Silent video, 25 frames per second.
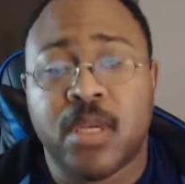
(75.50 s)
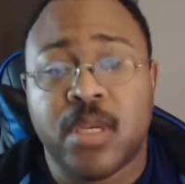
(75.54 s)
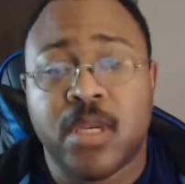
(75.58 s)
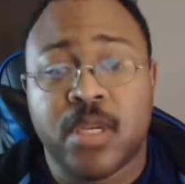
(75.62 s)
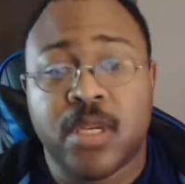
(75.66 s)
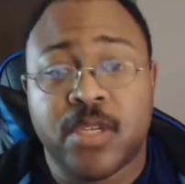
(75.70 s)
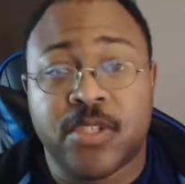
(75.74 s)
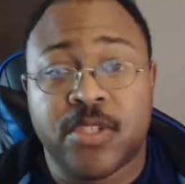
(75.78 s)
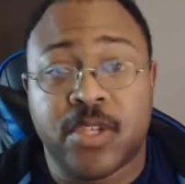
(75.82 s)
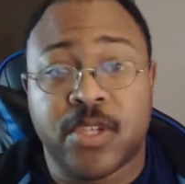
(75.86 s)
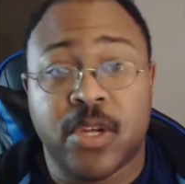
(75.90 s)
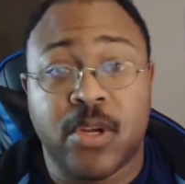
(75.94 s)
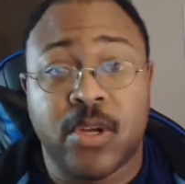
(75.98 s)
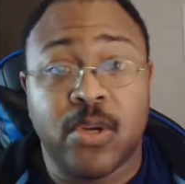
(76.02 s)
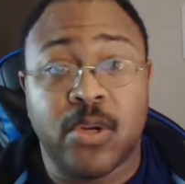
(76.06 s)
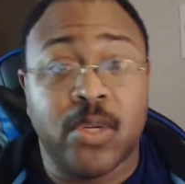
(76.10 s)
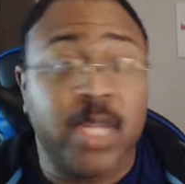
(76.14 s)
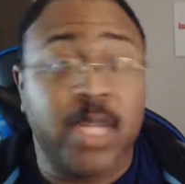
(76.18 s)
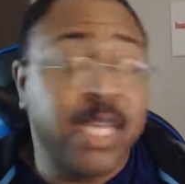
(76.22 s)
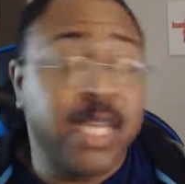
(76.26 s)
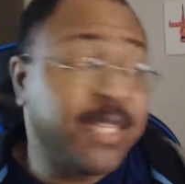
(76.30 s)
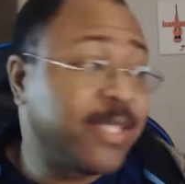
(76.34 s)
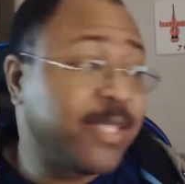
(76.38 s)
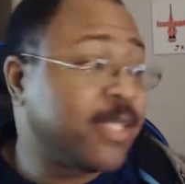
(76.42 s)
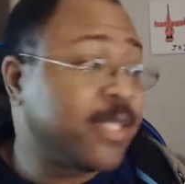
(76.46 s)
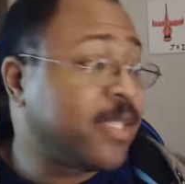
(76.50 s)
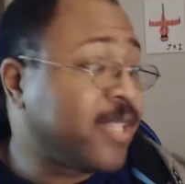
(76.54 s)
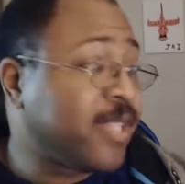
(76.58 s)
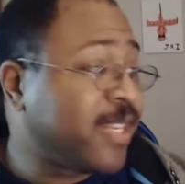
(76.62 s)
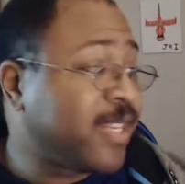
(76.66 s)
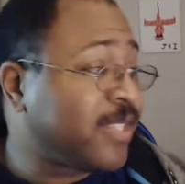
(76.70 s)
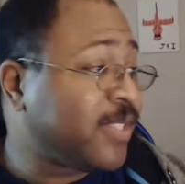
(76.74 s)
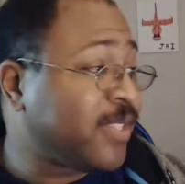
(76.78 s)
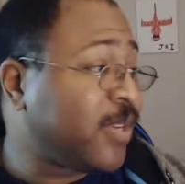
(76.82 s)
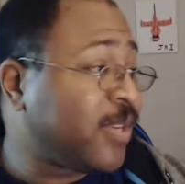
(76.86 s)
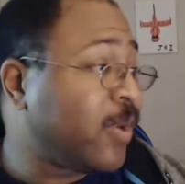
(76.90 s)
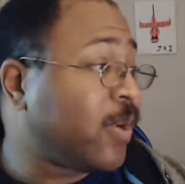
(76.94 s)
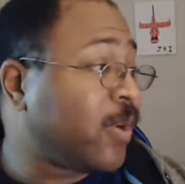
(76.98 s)
So
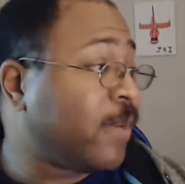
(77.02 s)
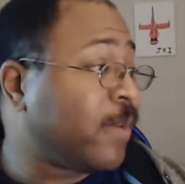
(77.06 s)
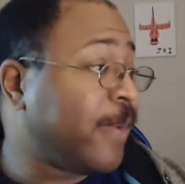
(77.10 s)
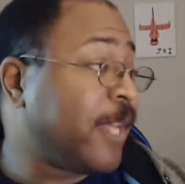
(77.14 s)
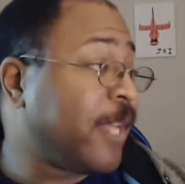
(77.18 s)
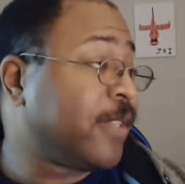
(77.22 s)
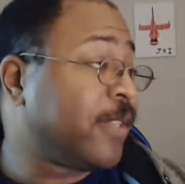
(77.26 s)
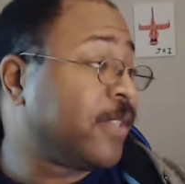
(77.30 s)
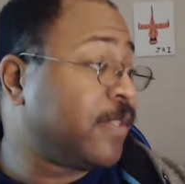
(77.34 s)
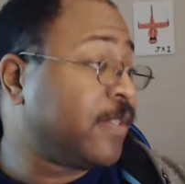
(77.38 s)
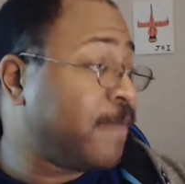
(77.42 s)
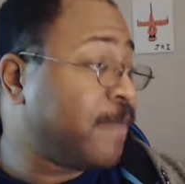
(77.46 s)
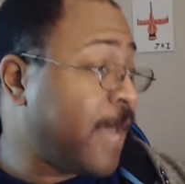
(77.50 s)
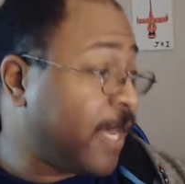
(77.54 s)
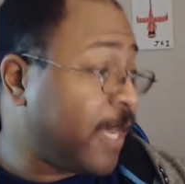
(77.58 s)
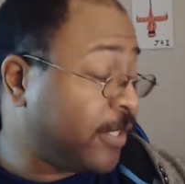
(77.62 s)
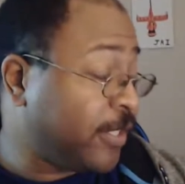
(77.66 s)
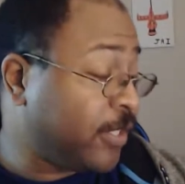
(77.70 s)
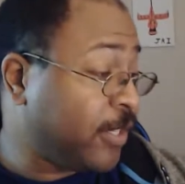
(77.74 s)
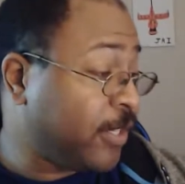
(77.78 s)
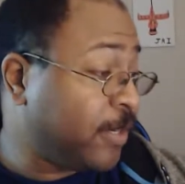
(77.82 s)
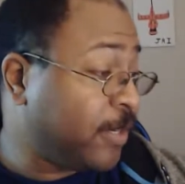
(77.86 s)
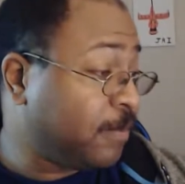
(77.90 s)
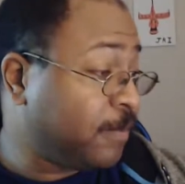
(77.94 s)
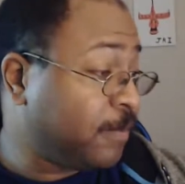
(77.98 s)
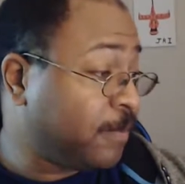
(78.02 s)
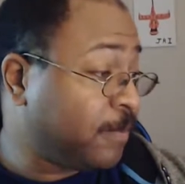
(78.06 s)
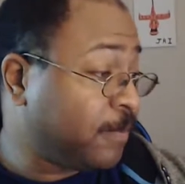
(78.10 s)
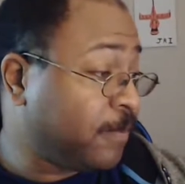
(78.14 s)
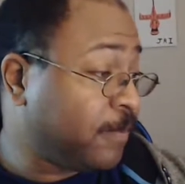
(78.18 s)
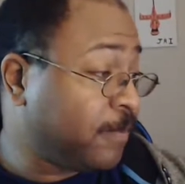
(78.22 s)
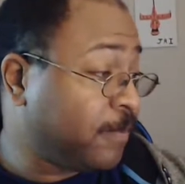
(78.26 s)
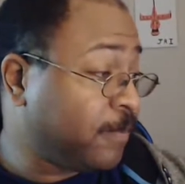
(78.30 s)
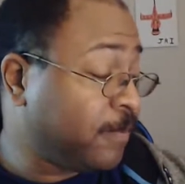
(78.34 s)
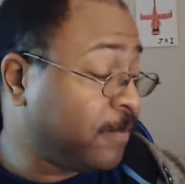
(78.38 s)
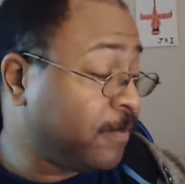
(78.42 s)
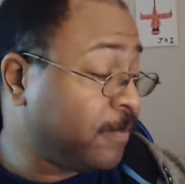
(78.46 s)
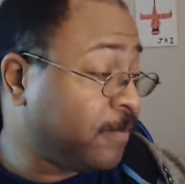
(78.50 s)
let's talk about this matchup,
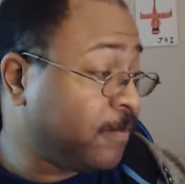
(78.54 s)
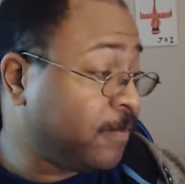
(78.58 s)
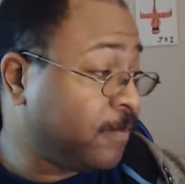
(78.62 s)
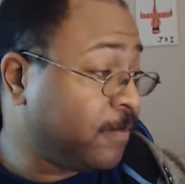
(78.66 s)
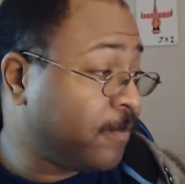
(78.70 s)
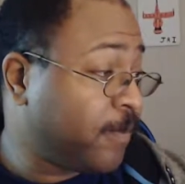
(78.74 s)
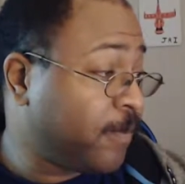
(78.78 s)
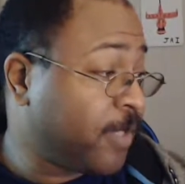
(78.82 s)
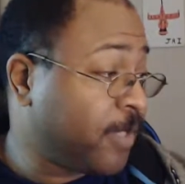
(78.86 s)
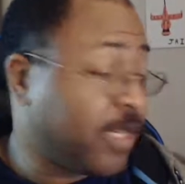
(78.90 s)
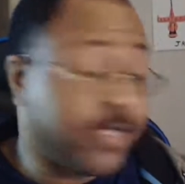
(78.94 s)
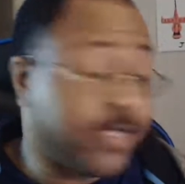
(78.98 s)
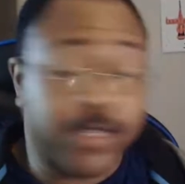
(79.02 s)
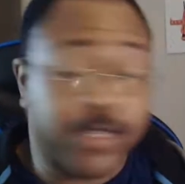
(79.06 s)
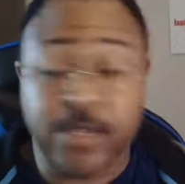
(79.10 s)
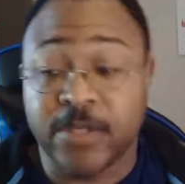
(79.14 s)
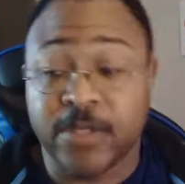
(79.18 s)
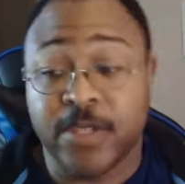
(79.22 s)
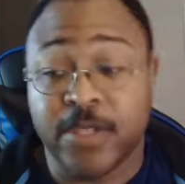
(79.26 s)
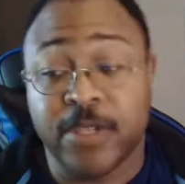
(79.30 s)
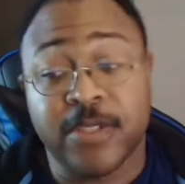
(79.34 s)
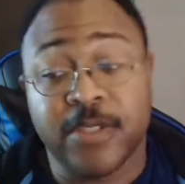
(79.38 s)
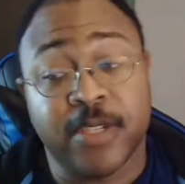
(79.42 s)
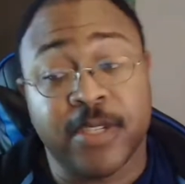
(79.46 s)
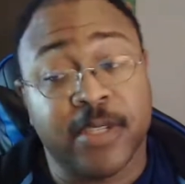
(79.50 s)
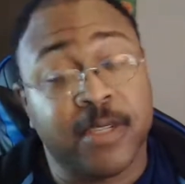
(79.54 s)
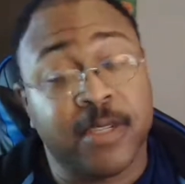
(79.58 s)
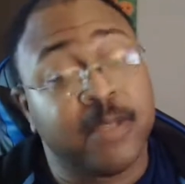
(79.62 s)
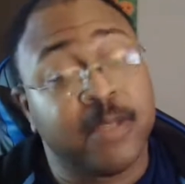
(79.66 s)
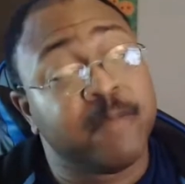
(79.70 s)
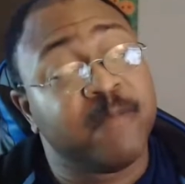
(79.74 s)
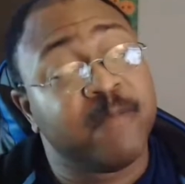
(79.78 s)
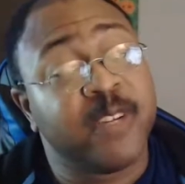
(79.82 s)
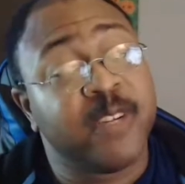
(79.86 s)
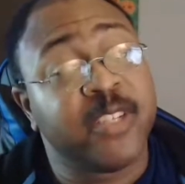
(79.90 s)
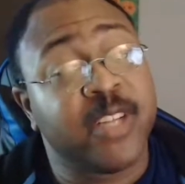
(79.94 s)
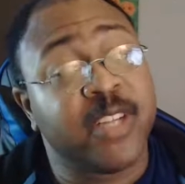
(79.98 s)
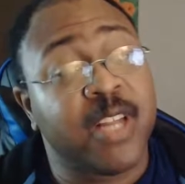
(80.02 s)
because there's a
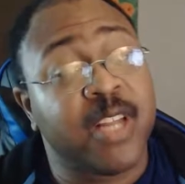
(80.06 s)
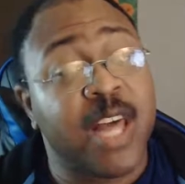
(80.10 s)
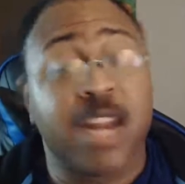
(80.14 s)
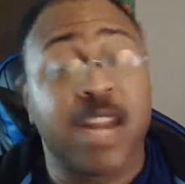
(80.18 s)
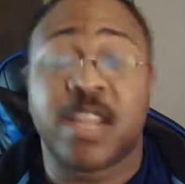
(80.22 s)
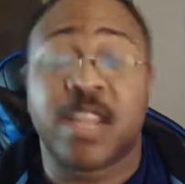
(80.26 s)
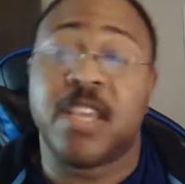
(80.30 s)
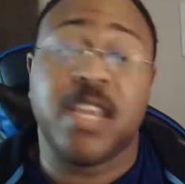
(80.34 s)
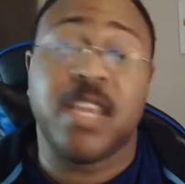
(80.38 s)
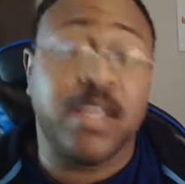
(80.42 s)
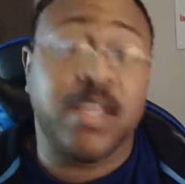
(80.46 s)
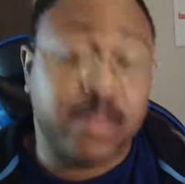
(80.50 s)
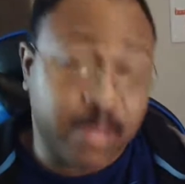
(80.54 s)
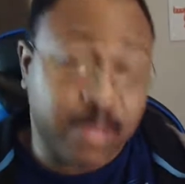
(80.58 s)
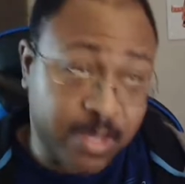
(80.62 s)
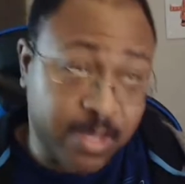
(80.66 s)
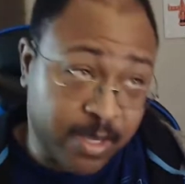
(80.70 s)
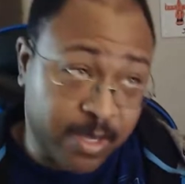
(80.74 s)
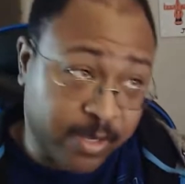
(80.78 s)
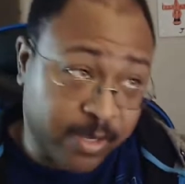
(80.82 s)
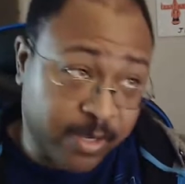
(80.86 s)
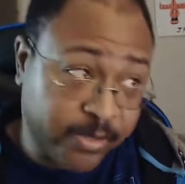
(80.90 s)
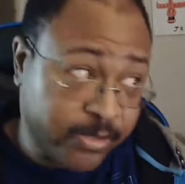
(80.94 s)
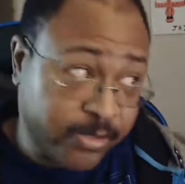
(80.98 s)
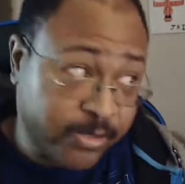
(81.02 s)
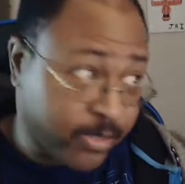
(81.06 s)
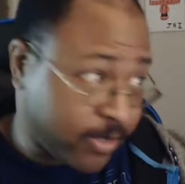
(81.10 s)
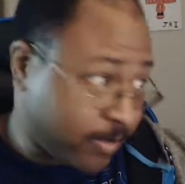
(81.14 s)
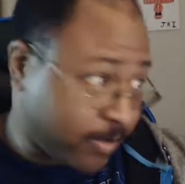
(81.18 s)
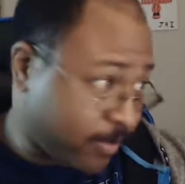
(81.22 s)
lot of key things.